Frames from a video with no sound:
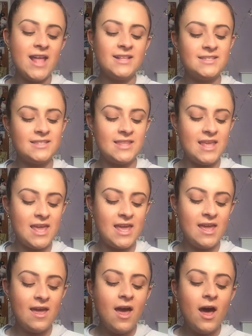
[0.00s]
It's
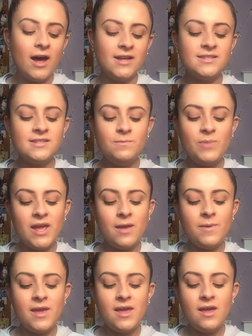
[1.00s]
the Hustla
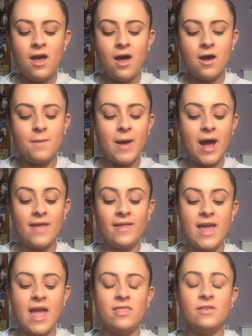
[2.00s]
Baby
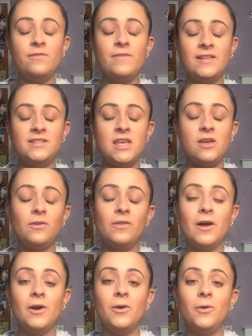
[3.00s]
highlight and the Fenty
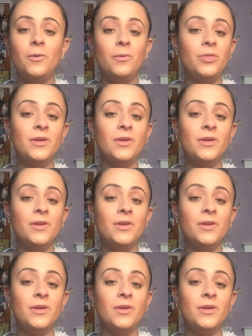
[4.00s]
Glow,